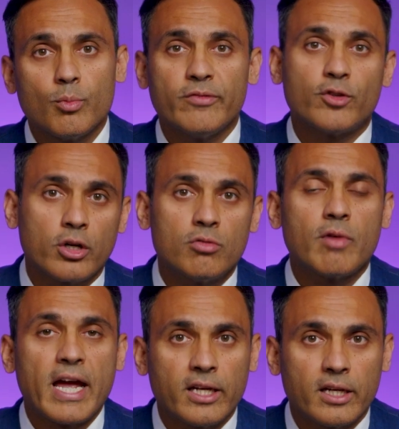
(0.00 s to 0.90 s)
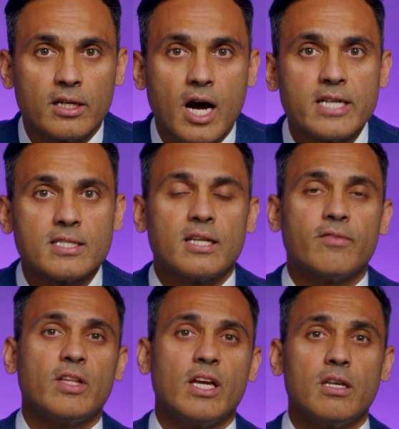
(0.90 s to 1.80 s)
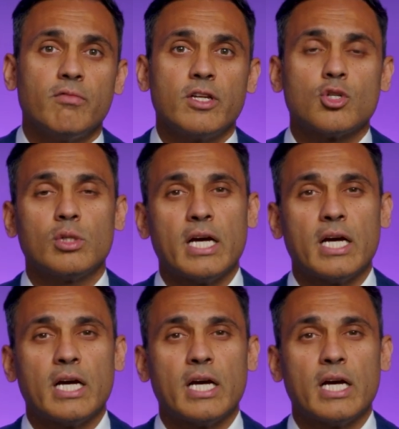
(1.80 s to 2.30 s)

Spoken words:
we've got to recognize that if the individual